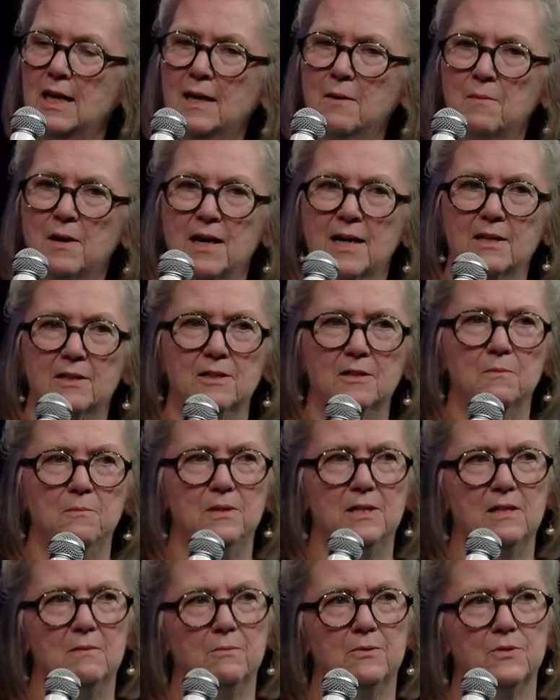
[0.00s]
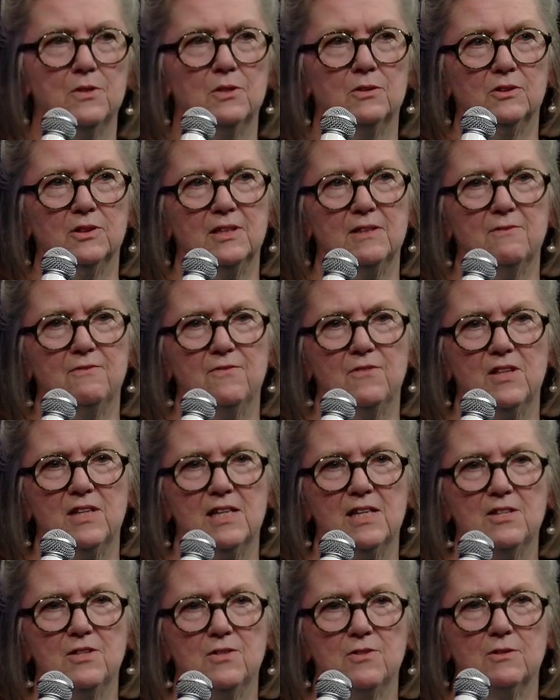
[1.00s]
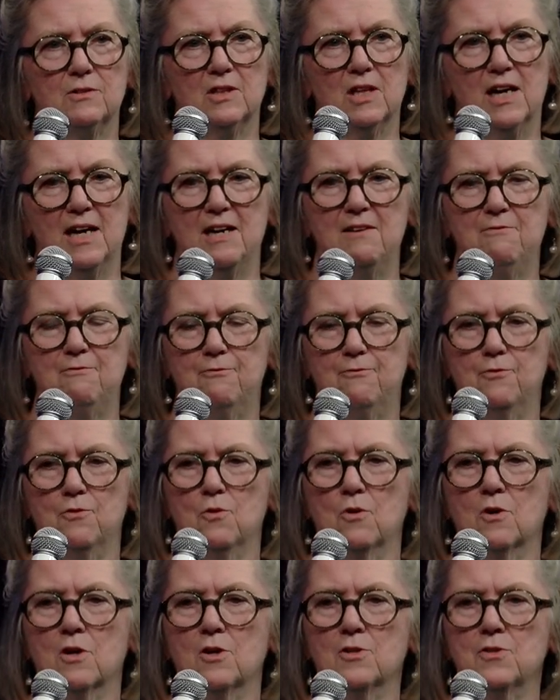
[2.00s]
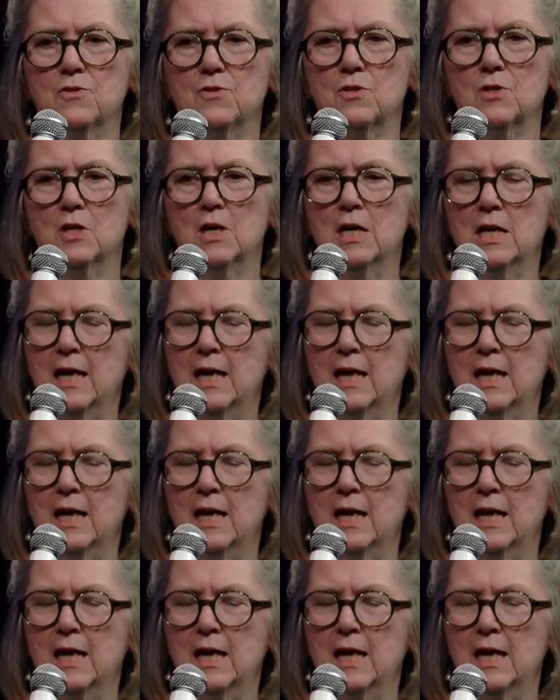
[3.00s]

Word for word: Am I going to be able to live this life force